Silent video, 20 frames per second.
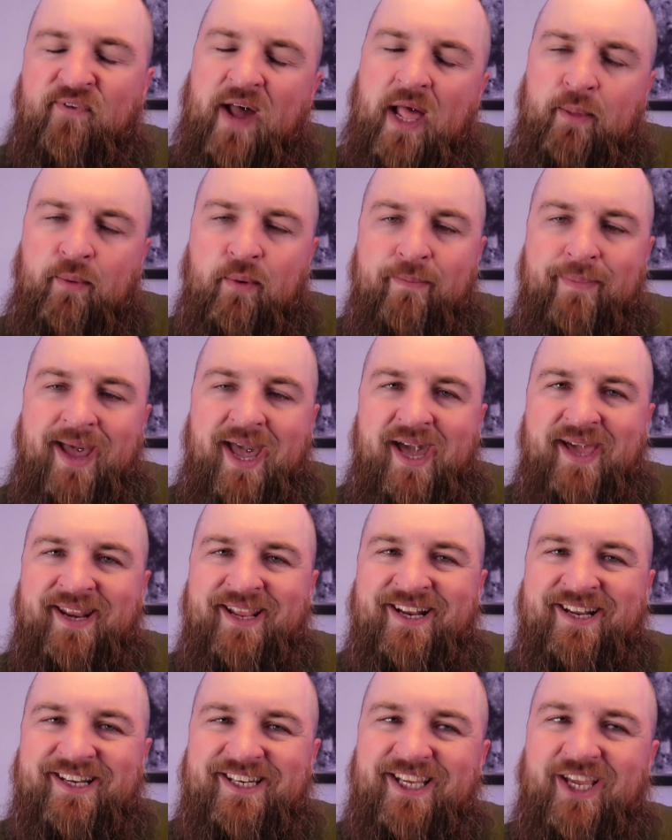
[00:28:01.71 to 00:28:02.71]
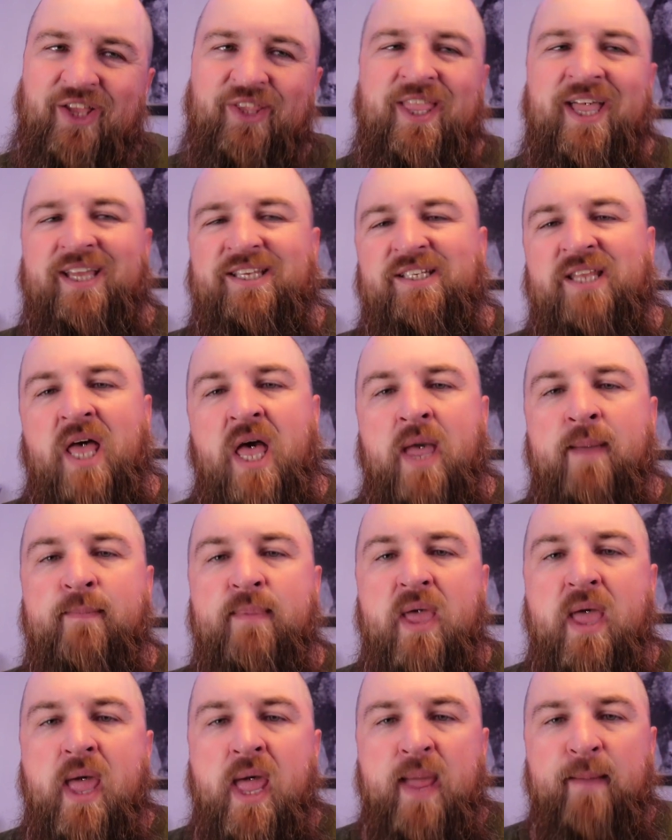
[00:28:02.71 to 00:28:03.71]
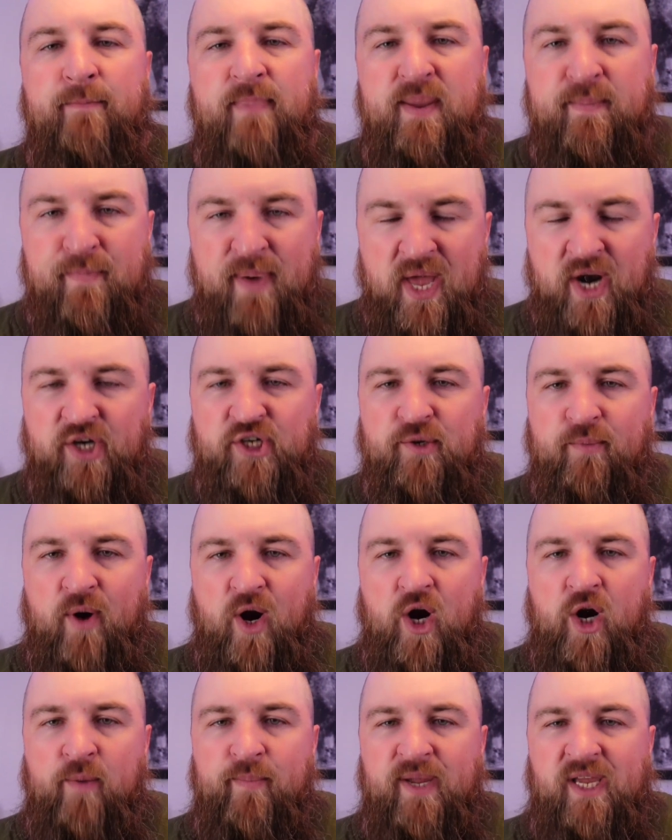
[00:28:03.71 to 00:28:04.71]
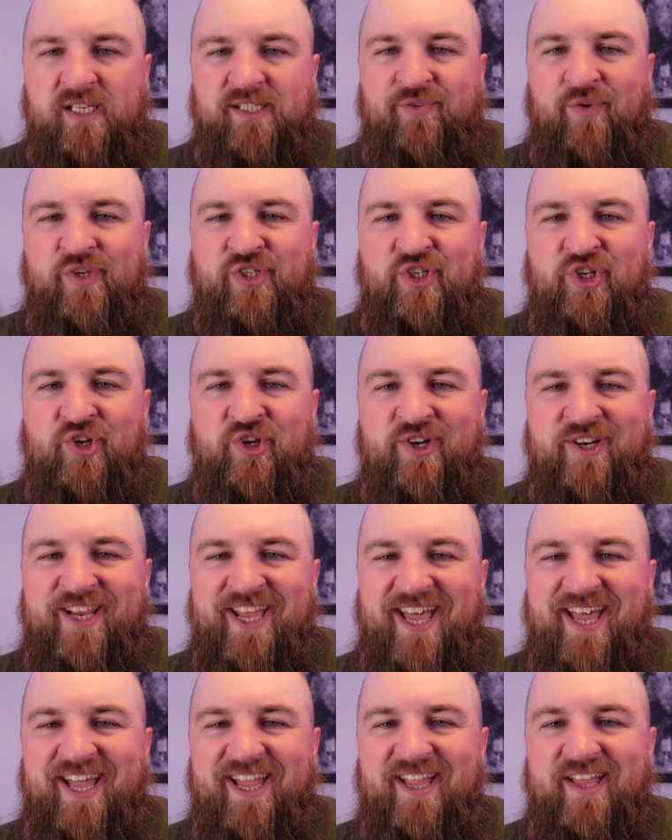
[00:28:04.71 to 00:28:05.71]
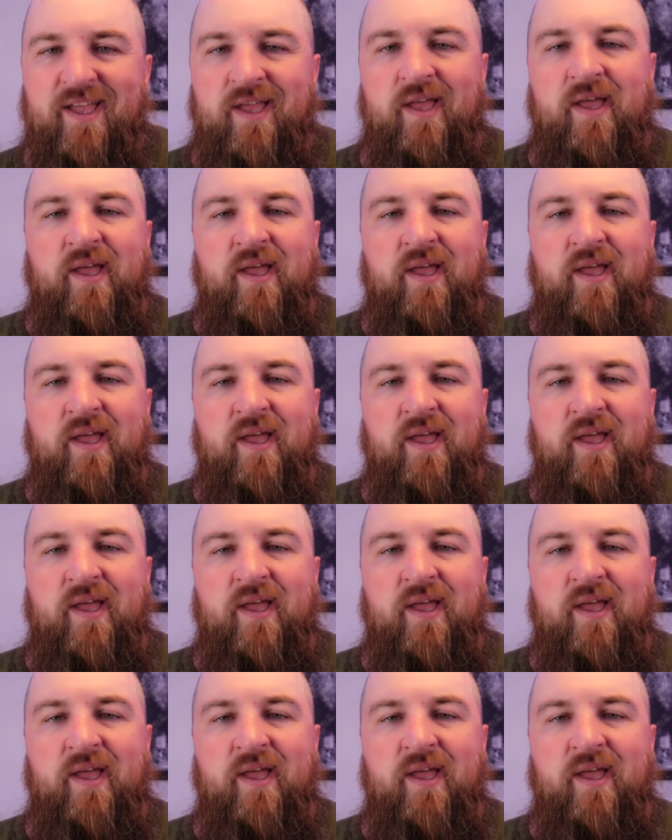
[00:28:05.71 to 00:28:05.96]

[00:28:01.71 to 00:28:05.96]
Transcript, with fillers: Fallible Man, and until next time, be better tomorrow because of what you do today.